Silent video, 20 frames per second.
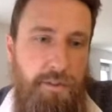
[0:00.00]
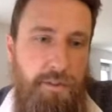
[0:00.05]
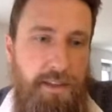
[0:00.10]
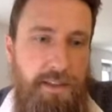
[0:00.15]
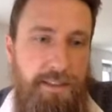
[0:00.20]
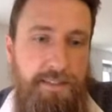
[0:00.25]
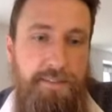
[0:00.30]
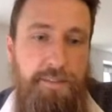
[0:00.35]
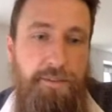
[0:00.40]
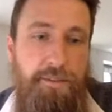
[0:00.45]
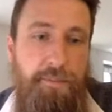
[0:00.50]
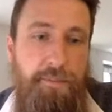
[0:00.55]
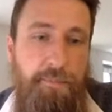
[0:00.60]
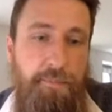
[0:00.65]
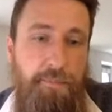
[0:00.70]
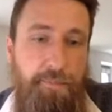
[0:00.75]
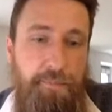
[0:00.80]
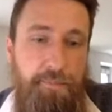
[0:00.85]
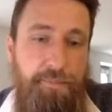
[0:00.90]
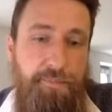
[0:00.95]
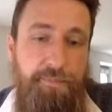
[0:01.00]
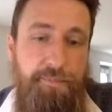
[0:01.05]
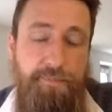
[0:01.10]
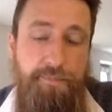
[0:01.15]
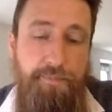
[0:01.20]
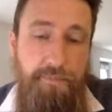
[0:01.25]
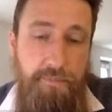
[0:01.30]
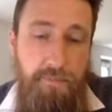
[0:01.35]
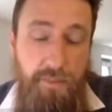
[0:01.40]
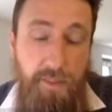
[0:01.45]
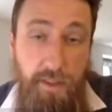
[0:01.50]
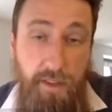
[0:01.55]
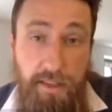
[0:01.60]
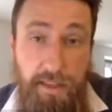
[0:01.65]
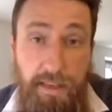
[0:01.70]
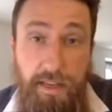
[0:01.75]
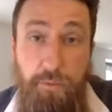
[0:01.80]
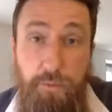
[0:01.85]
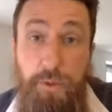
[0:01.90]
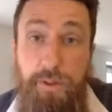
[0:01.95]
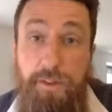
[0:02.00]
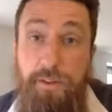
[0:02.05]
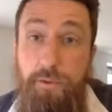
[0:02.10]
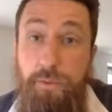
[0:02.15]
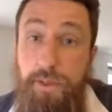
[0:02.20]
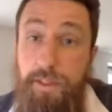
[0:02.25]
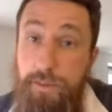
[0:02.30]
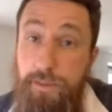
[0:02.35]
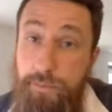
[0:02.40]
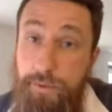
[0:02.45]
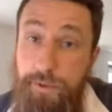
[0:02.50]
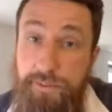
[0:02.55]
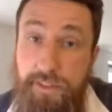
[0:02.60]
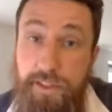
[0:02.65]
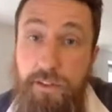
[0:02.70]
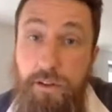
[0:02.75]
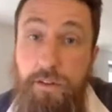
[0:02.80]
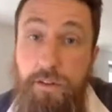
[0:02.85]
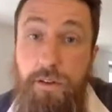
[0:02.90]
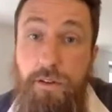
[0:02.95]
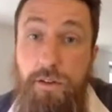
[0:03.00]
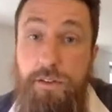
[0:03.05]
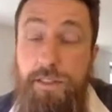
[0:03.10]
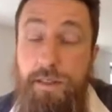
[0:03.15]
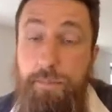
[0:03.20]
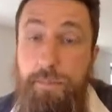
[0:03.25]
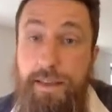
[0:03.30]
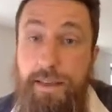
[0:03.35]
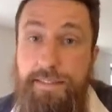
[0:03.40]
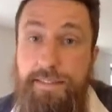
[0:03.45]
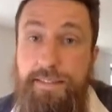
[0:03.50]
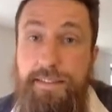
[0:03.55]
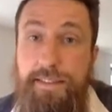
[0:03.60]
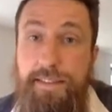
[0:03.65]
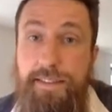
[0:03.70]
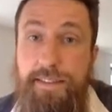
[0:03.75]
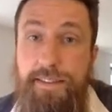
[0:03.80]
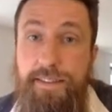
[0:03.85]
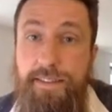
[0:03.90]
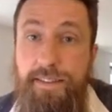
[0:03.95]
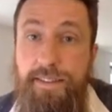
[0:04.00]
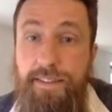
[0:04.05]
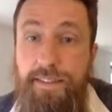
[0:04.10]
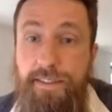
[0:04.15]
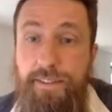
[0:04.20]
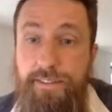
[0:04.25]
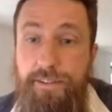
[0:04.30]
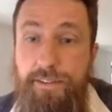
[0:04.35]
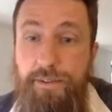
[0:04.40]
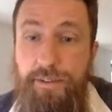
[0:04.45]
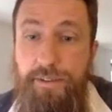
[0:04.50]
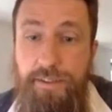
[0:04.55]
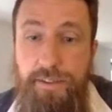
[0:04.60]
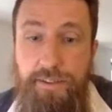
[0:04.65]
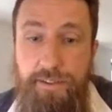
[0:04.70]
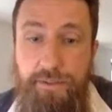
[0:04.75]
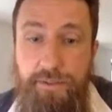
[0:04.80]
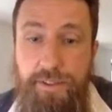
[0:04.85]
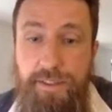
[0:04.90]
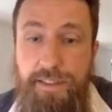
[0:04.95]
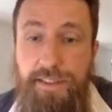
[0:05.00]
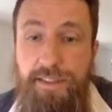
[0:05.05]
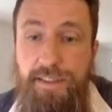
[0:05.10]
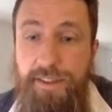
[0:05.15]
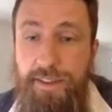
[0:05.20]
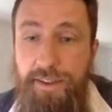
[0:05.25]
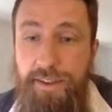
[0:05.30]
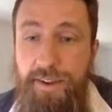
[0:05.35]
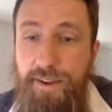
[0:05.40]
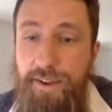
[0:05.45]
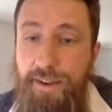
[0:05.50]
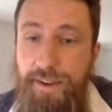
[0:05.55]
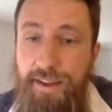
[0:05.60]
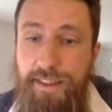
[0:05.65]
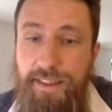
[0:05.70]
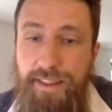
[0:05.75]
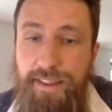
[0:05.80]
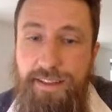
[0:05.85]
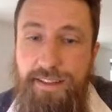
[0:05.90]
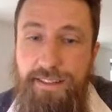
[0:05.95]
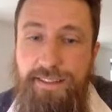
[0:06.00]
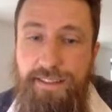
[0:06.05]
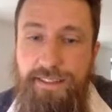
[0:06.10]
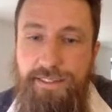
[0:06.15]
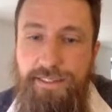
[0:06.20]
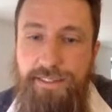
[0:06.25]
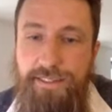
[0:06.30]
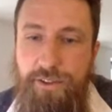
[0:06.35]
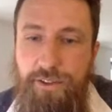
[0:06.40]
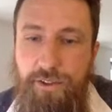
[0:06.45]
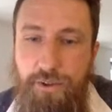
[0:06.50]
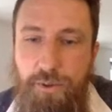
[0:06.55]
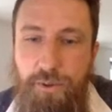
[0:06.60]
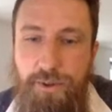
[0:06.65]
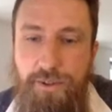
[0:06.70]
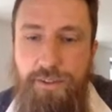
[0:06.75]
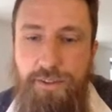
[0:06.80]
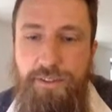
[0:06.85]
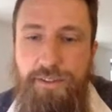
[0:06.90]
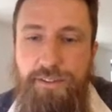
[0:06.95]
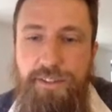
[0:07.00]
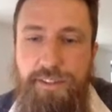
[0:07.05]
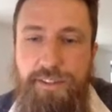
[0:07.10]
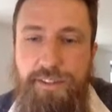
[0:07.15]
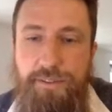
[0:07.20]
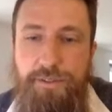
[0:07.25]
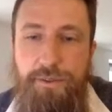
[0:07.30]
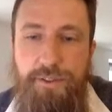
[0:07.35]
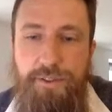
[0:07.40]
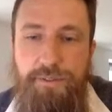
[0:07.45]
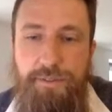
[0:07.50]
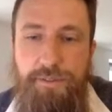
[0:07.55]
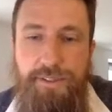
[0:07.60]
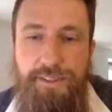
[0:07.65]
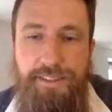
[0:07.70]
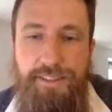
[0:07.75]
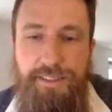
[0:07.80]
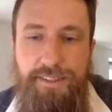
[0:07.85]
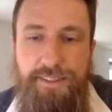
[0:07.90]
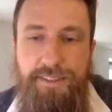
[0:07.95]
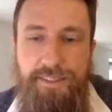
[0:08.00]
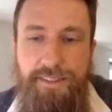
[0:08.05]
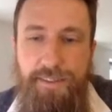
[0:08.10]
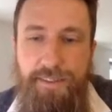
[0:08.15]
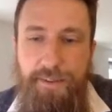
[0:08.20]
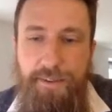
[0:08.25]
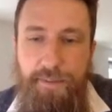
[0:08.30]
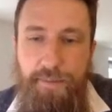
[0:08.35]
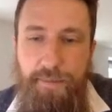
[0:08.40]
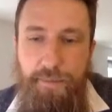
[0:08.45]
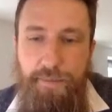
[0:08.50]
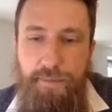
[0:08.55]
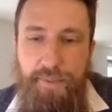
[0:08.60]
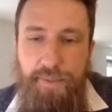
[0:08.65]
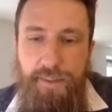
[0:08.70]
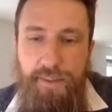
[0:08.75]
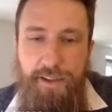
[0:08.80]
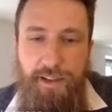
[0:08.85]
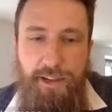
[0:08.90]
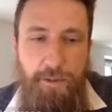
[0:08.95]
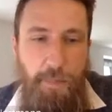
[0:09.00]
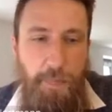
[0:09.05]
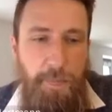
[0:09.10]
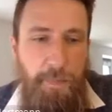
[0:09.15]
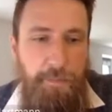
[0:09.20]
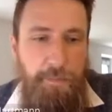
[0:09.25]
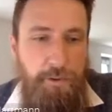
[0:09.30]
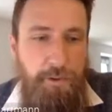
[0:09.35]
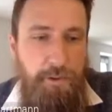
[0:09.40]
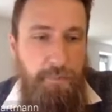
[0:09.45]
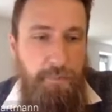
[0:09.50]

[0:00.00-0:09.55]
of these. Again, with 20% overload capacity. So it's really, I think it's cool, a really cool inverter. The